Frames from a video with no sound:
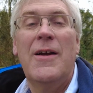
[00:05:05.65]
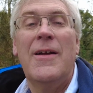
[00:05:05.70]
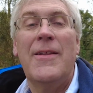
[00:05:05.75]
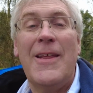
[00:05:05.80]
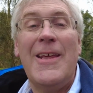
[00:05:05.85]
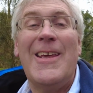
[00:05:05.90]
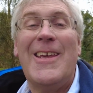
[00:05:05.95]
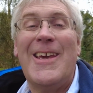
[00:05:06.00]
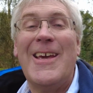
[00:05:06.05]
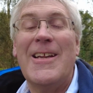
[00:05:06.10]

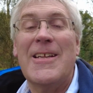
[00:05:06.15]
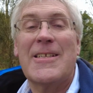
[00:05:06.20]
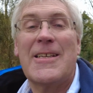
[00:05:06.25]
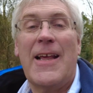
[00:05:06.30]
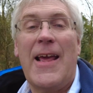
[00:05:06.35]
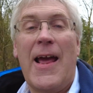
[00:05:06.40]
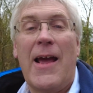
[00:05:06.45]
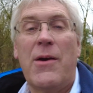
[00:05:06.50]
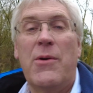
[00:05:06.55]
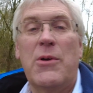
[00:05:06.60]
the Kinnersley
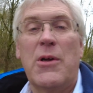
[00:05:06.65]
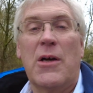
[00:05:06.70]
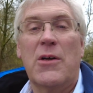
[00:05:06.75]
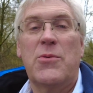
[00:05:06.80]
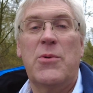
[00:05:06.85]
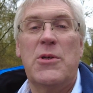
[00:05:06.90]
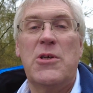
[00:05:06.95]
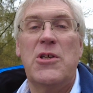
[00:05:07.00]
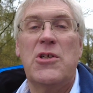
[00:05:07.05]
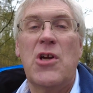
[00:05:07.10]
Aqueduct,
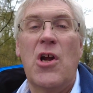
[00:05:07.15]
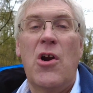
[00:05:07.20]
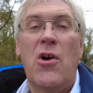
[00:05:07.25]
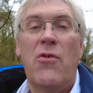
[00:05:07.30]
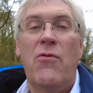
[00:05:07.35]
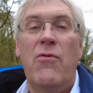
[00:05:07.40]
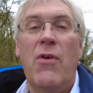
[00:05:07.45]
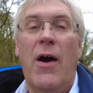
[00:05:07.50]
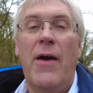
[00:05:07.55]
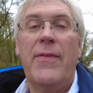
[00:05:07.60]
which is
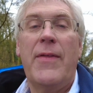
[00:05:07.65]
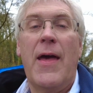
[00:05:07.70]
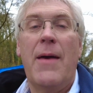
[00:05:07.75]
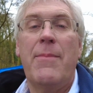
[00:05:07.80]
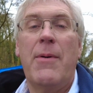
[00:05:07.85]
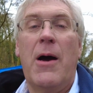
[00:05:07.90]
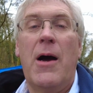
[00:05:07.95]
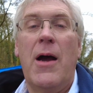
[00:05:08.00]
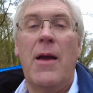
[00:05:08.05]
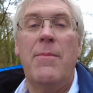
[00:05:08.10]
right there
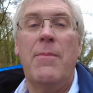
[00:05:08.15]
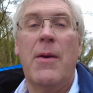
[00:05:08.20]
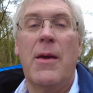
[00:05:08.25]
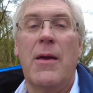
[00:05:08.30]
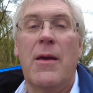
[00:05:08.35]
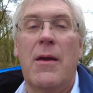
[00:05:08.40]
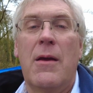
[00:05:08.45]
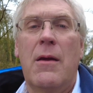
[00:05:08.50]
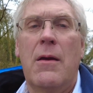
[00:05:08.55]
behind me.